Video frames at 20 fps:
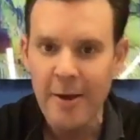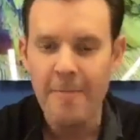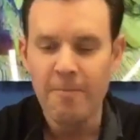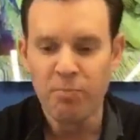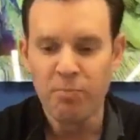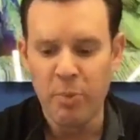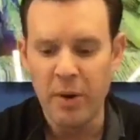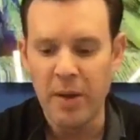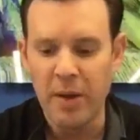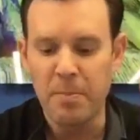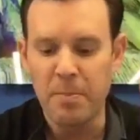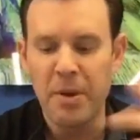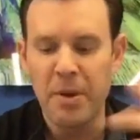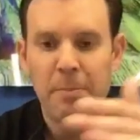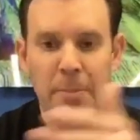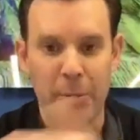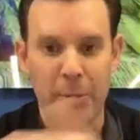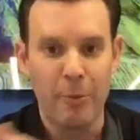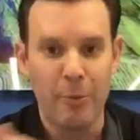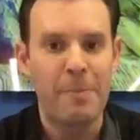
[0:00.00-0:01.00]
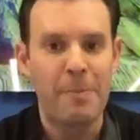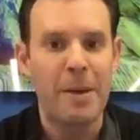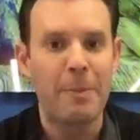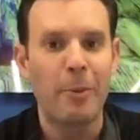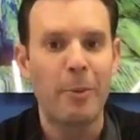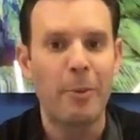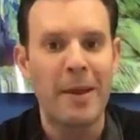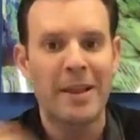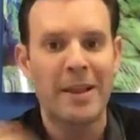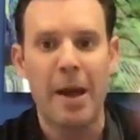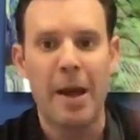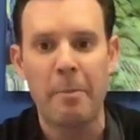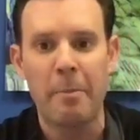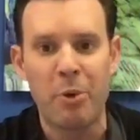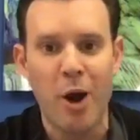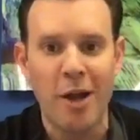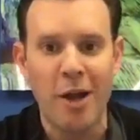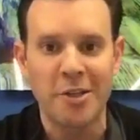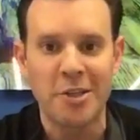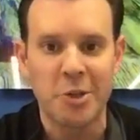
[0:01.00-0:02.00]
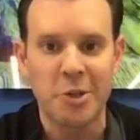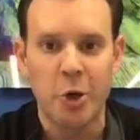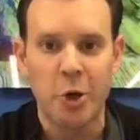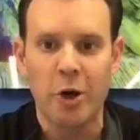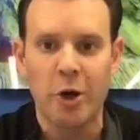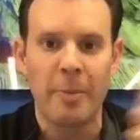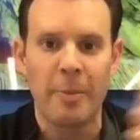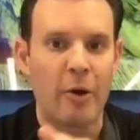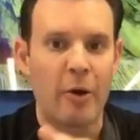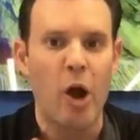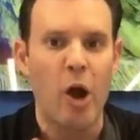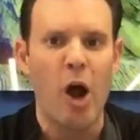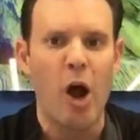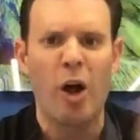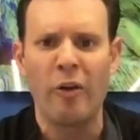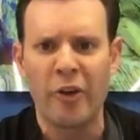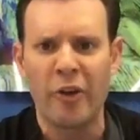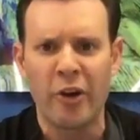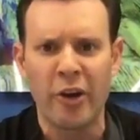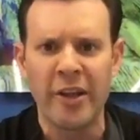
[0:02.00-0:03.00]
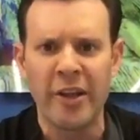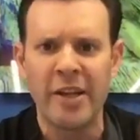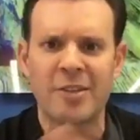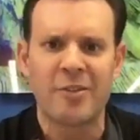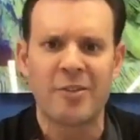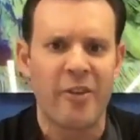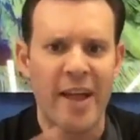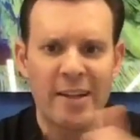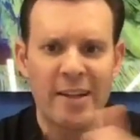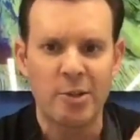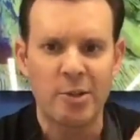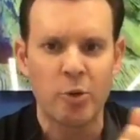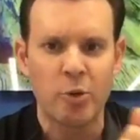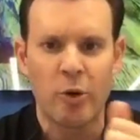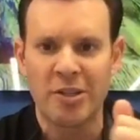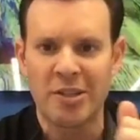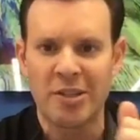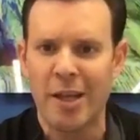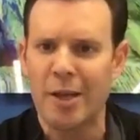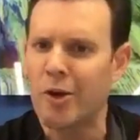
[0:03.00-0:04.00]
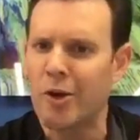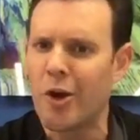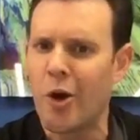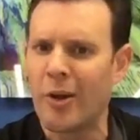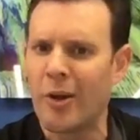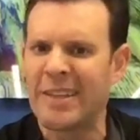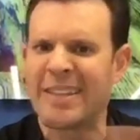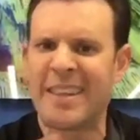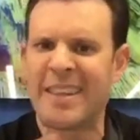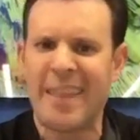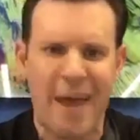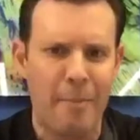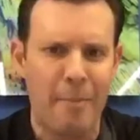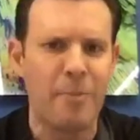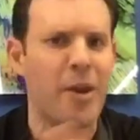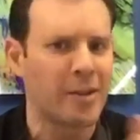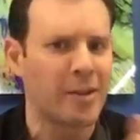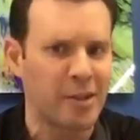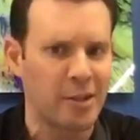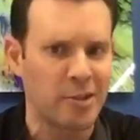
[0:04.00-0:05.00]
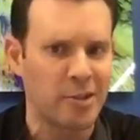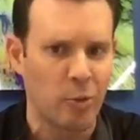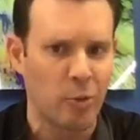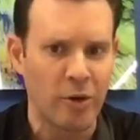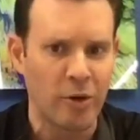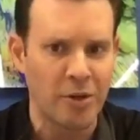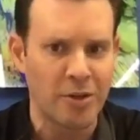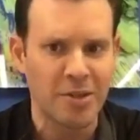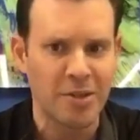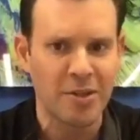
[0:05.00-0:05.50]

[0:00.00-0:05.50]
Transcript: But when people make that broad stroke about all their leads for that source, then it's them, not the source.